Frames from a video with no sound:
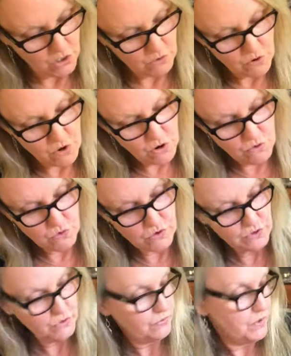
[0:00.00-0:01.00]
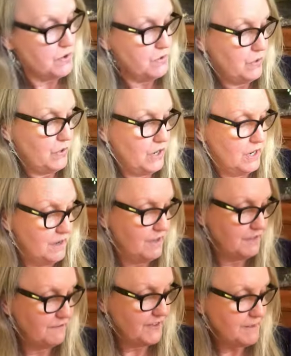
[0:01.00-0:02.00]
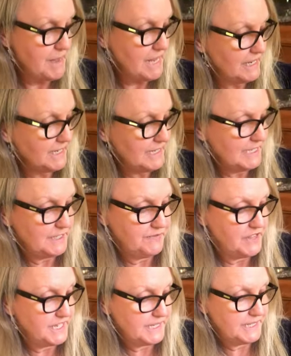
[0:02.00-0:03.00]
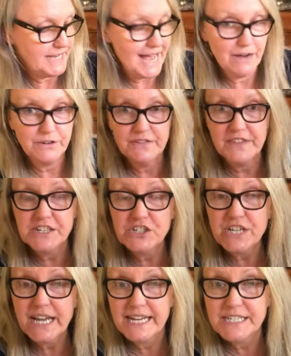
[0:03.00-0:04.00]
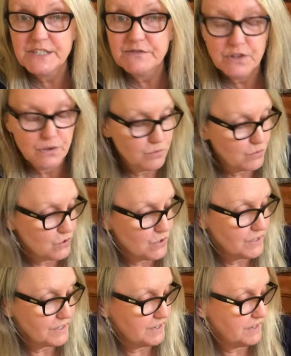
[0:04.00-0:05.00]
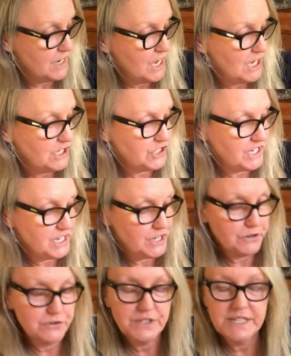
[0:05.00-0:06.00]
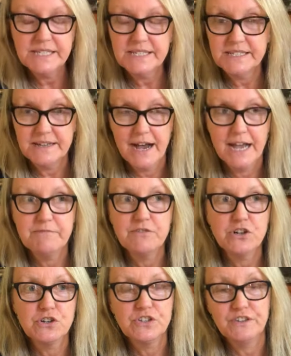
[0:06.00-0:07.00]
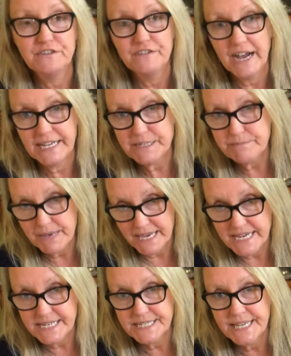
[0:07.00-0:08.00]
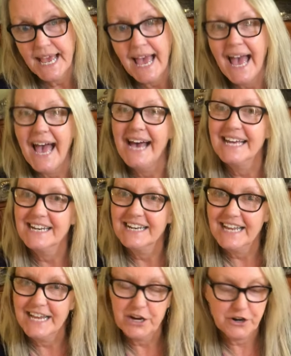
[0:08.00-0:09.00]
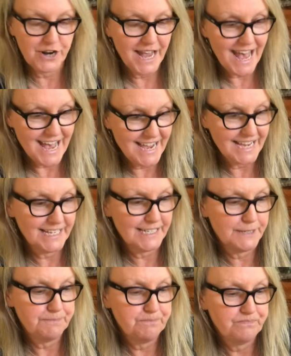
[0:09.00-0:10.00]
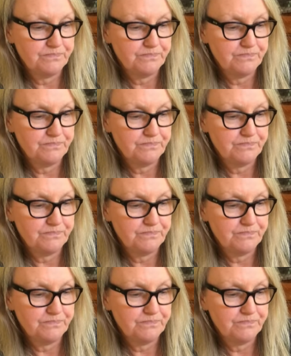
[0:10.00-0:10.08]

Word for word: Croak, croak. The female listens for this sound and then she heads for the water. She knows it's time for her to find a mate and lay her eggs.